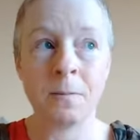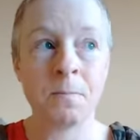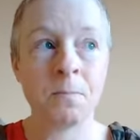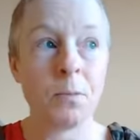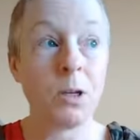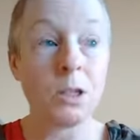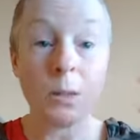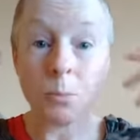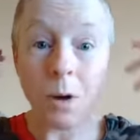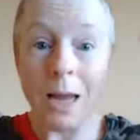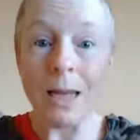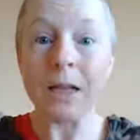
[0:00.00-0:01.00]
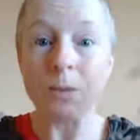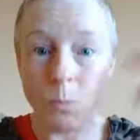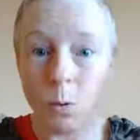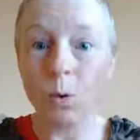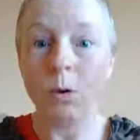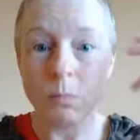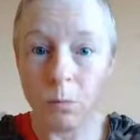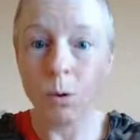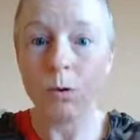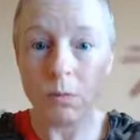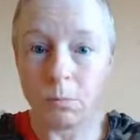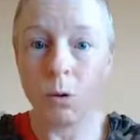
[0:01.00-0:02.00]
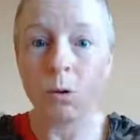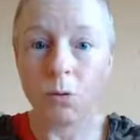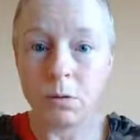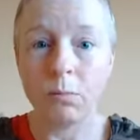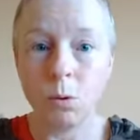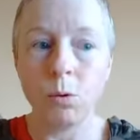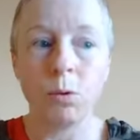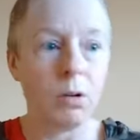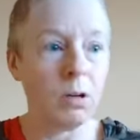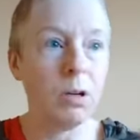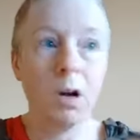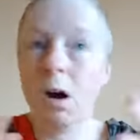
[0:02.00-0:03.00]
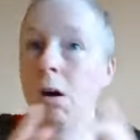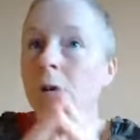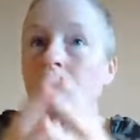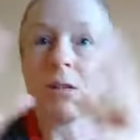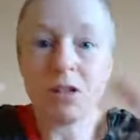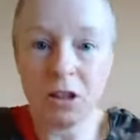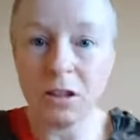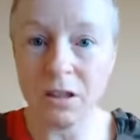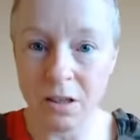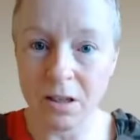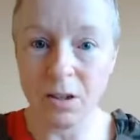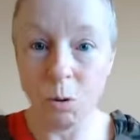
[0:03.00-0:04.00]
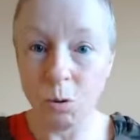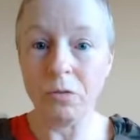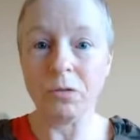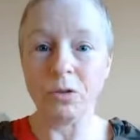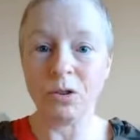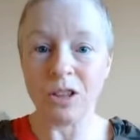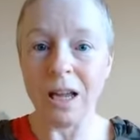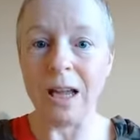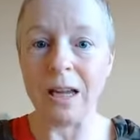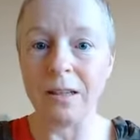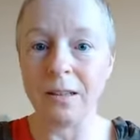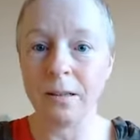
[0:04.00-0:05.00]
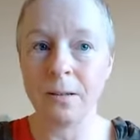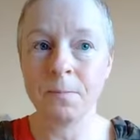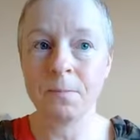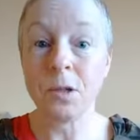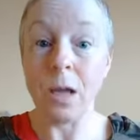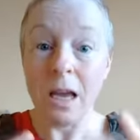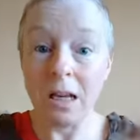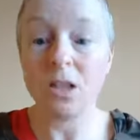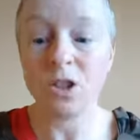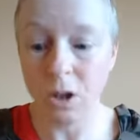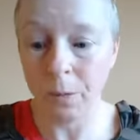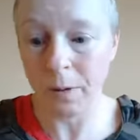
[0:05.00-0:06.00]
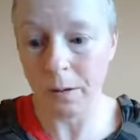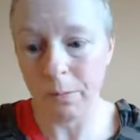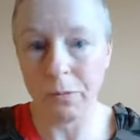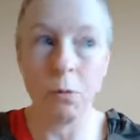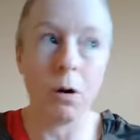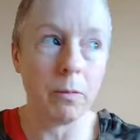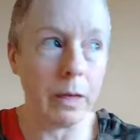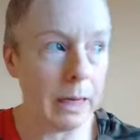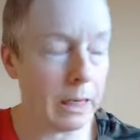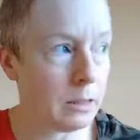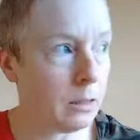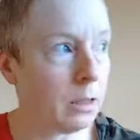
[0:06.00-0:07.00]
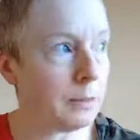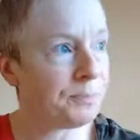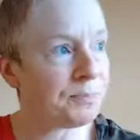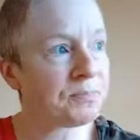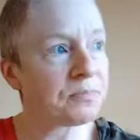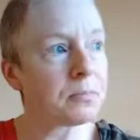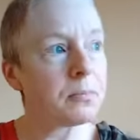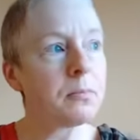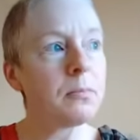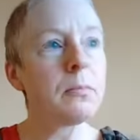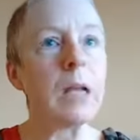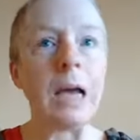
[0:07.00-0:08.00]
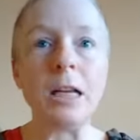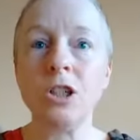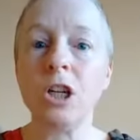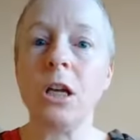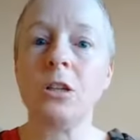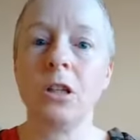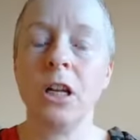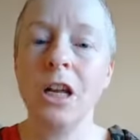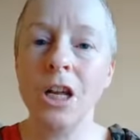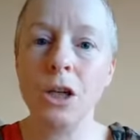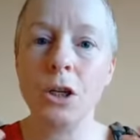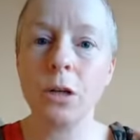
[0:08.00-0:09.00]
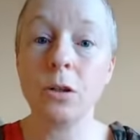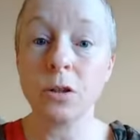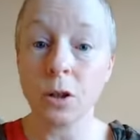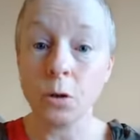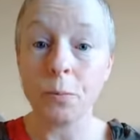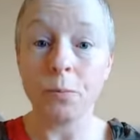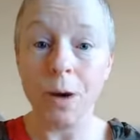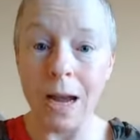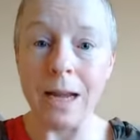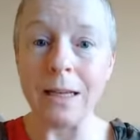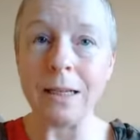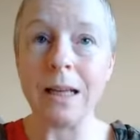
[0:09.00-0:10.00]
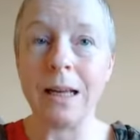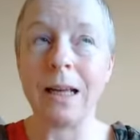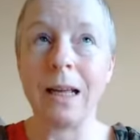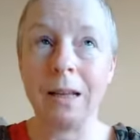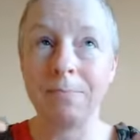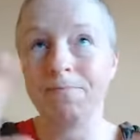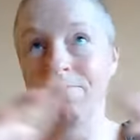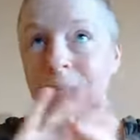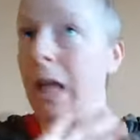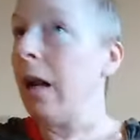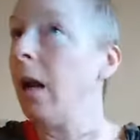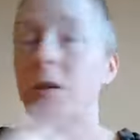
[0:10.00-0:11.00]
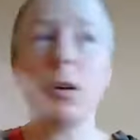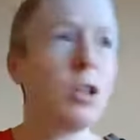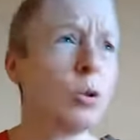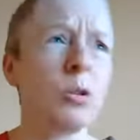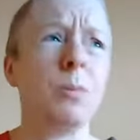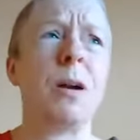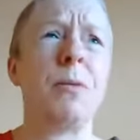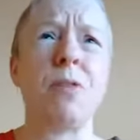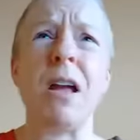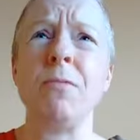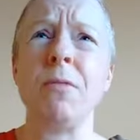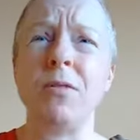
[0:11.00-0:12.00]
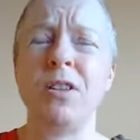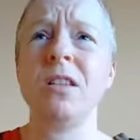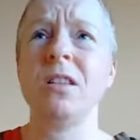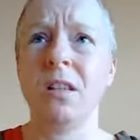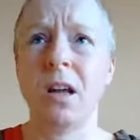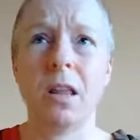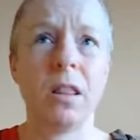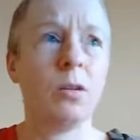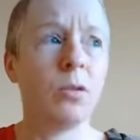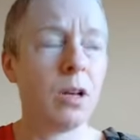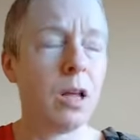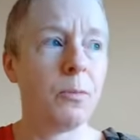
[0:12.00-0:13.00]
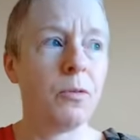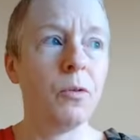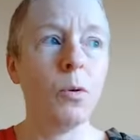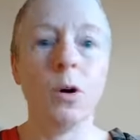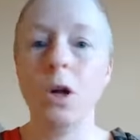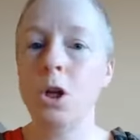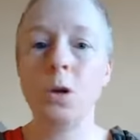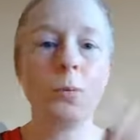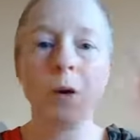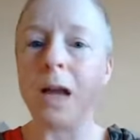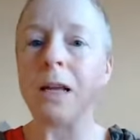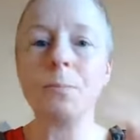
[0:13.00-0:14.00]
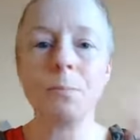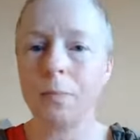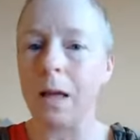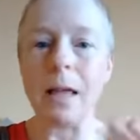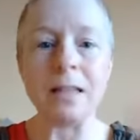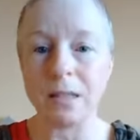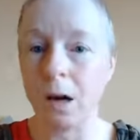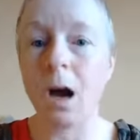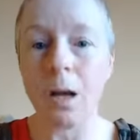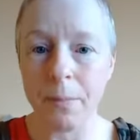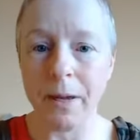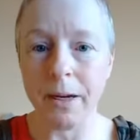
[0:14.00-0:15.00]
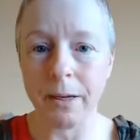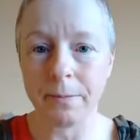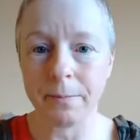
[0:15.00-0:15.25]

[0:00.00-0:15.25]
because the brain gets more and more and more and more hooked into this awful state. So how do you stop it before I run out of time? How do you change it? So your brain, and I talked about brain waves yesterday, I think, or the day before. Your brain is in high beta.